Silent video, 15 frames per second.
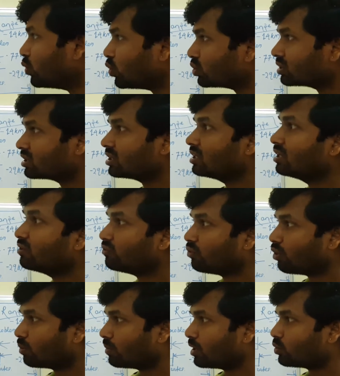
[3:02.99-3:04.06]
Both
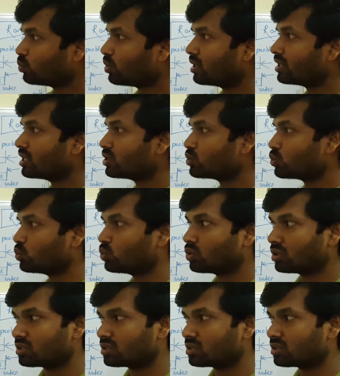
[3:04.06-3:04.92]
format 1 and 2